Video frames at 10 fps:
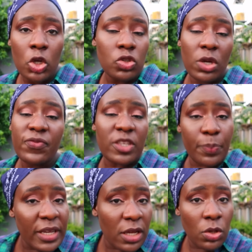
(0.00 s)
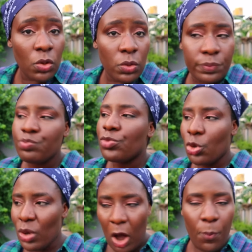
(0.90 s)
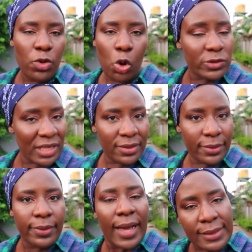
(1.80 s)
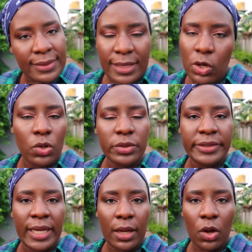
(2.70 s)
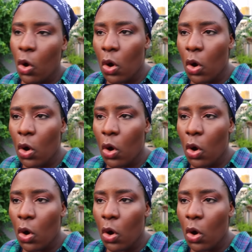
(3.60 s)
So if it's paining you, go and open your own channel and say your own there,